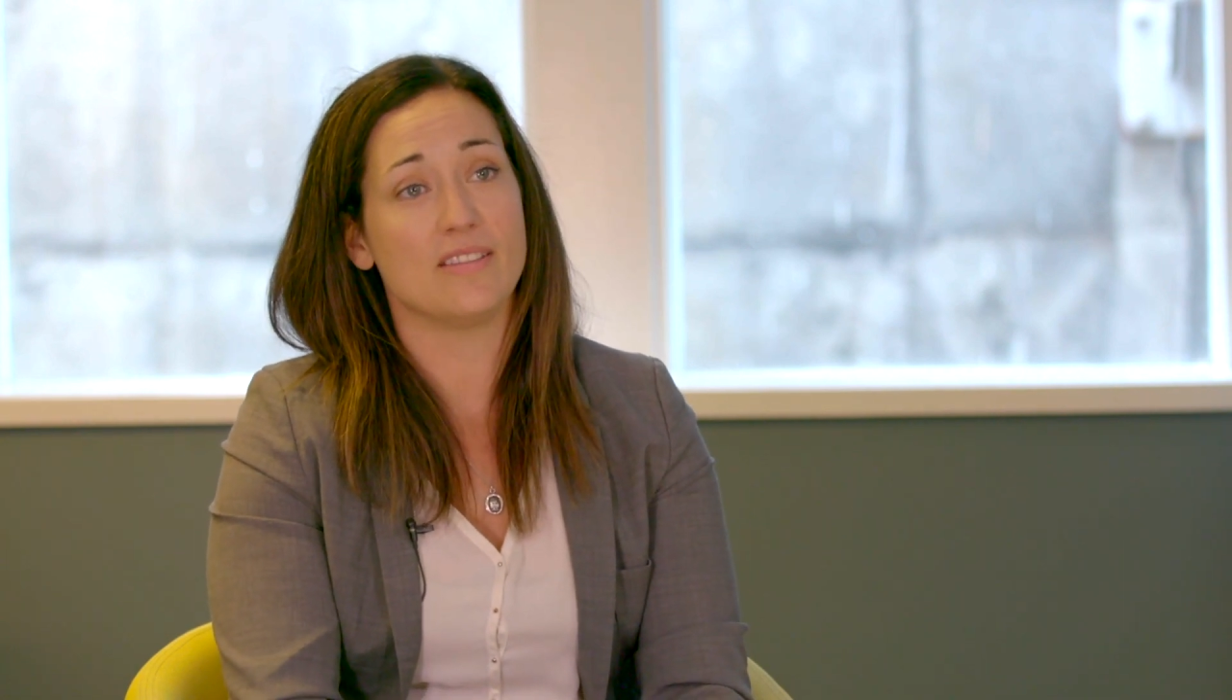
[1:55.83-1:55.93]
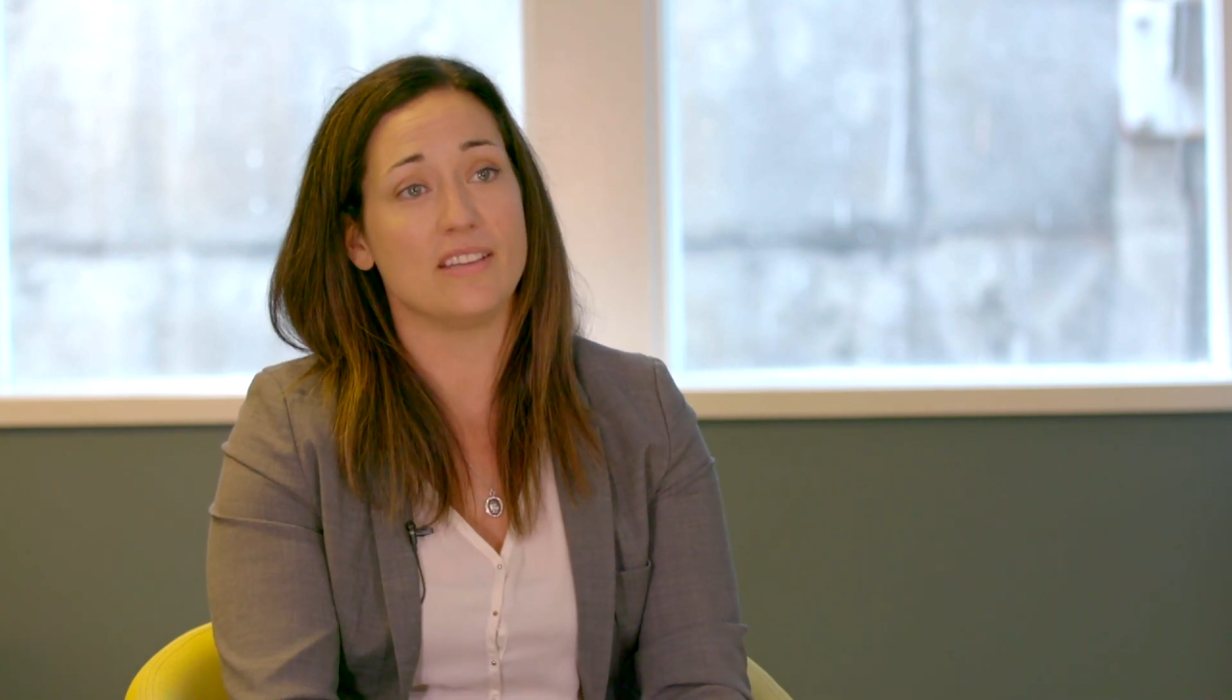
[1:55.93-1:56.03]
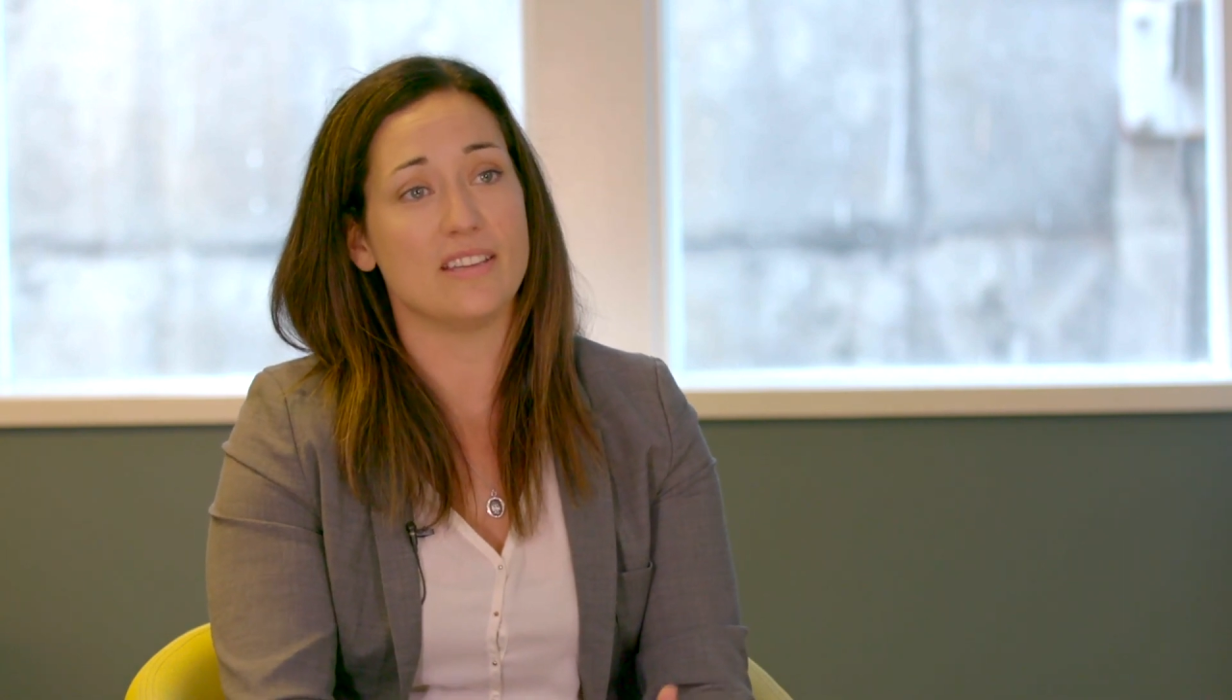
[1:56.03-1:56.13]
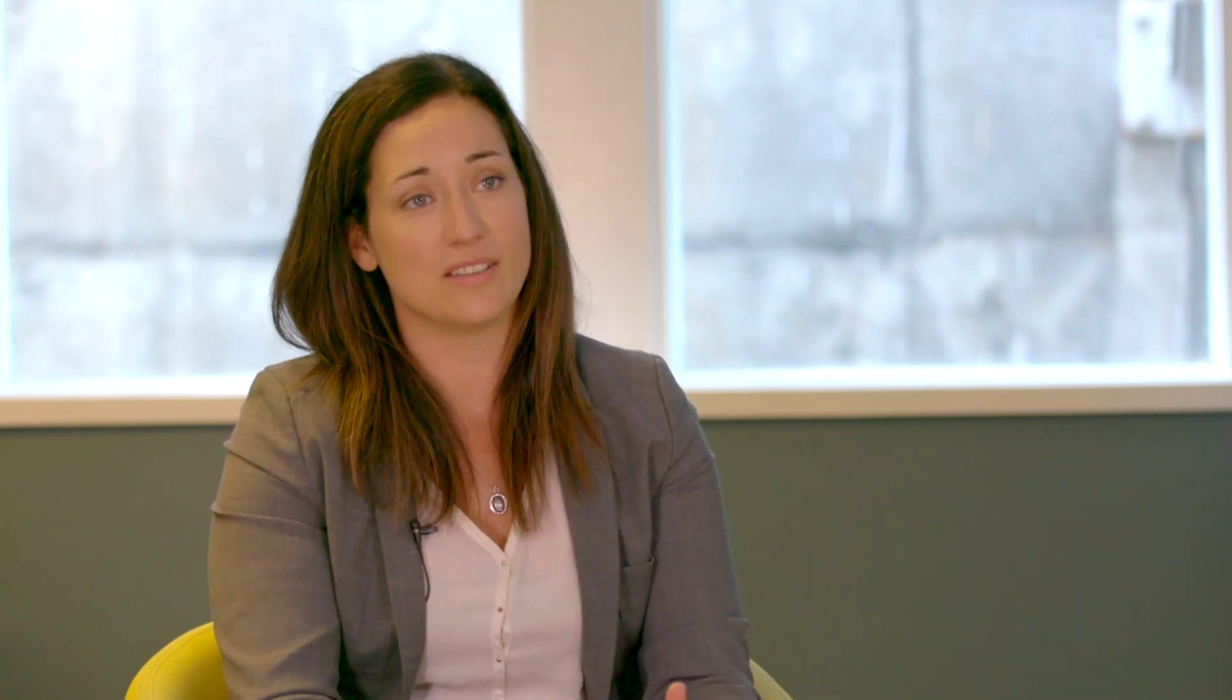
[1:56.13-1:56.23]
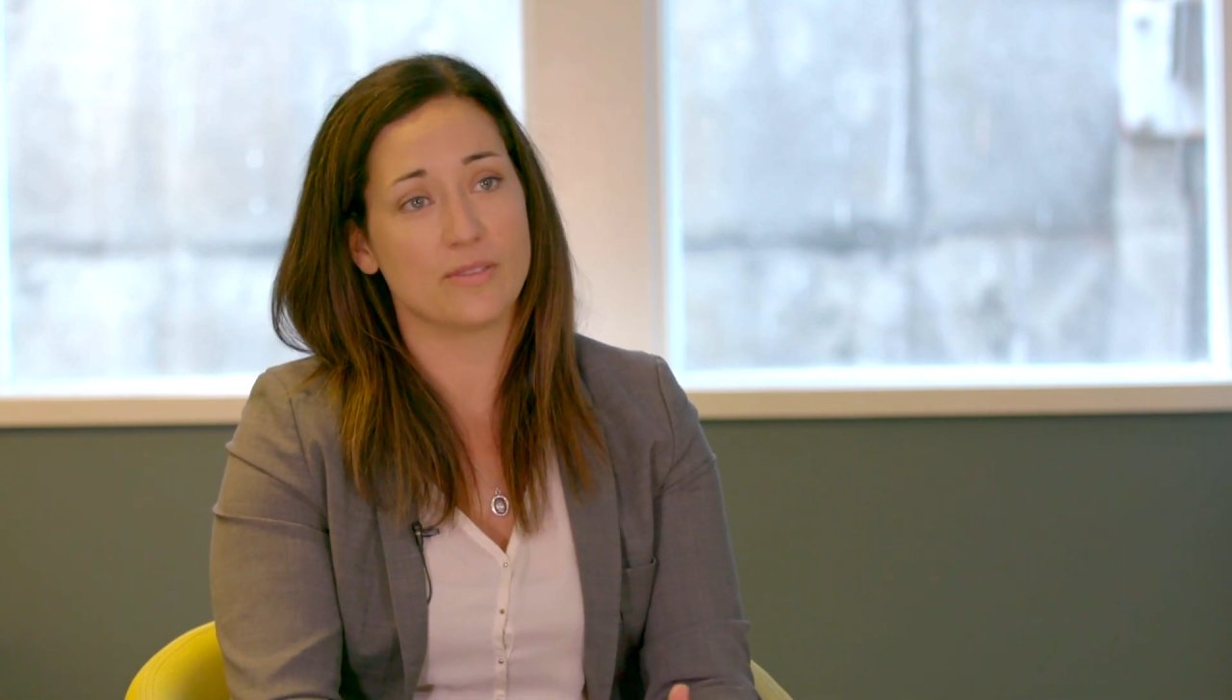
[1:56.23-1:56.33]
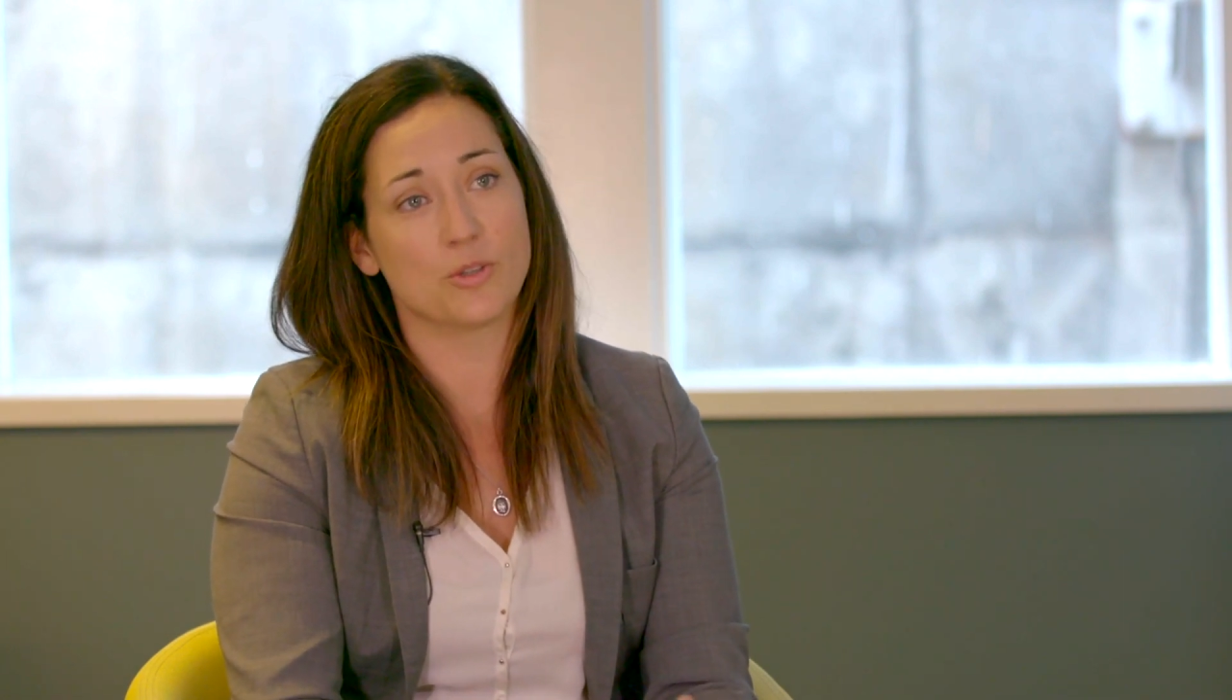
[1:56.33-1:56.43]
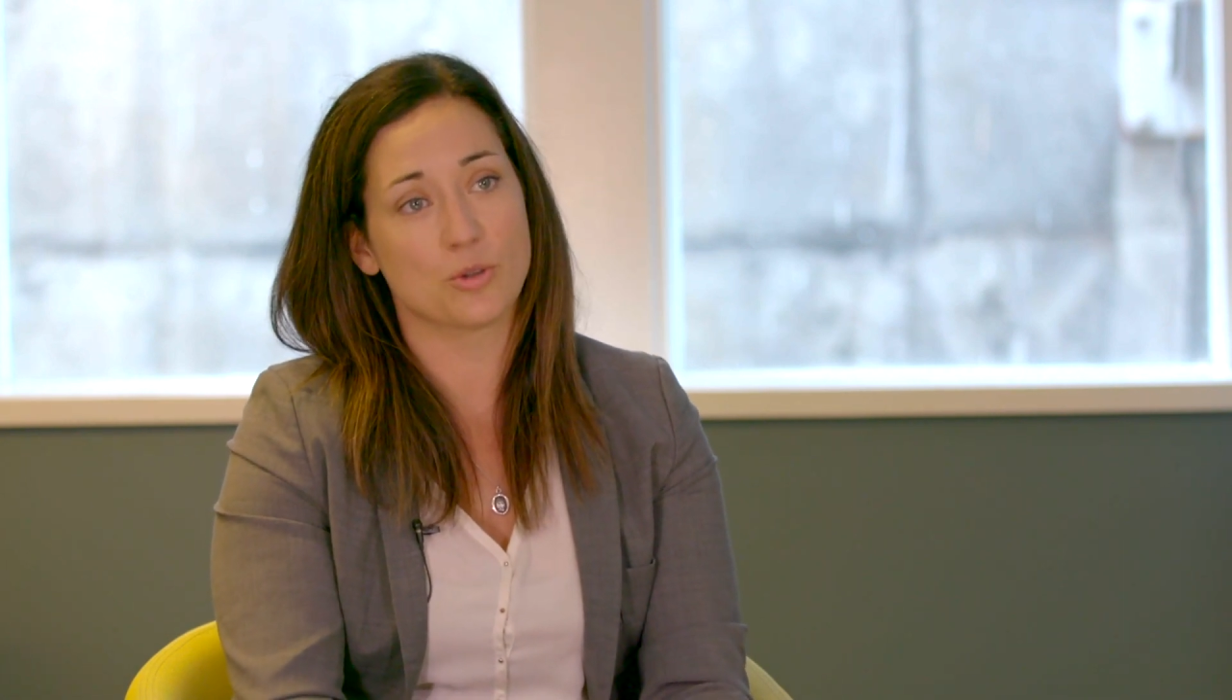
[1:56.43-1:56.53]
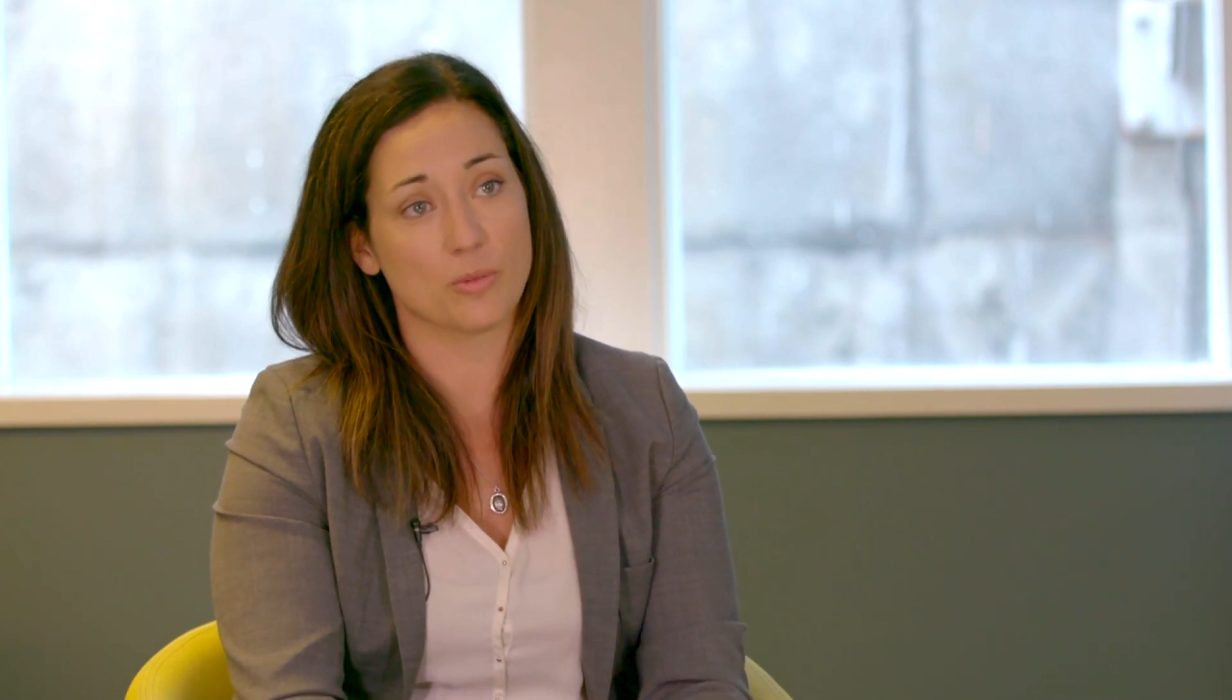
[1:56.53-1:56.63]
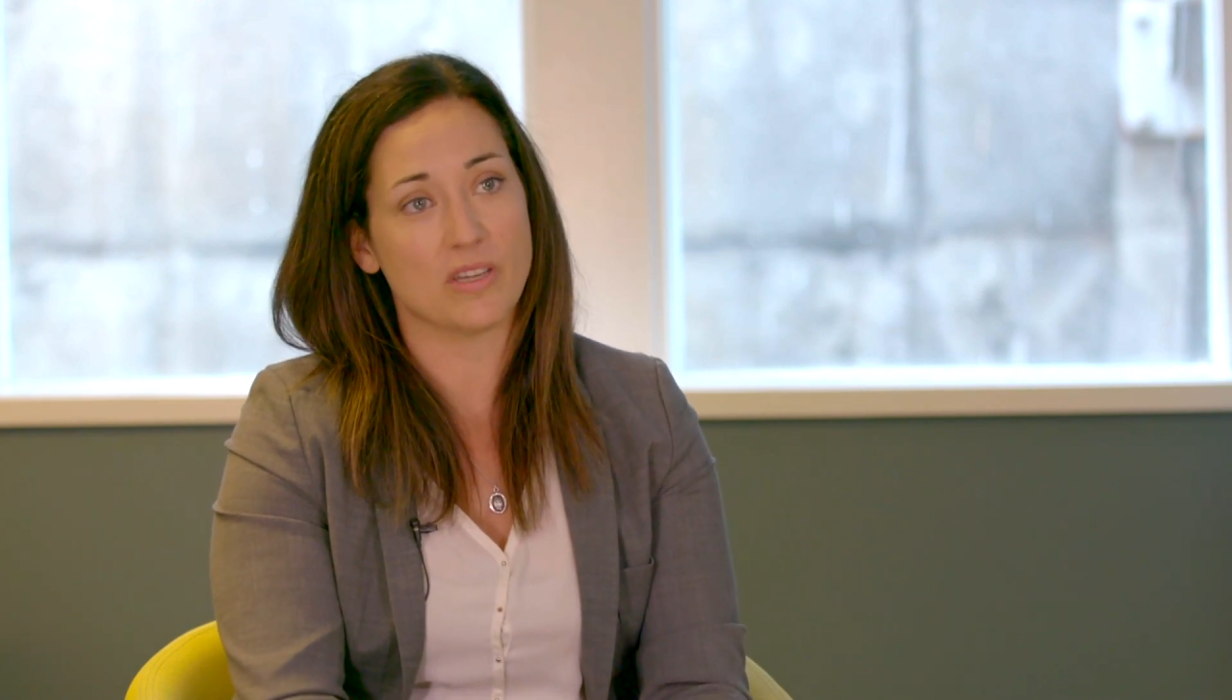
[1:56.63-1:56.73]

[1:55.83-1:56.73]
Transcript: the individual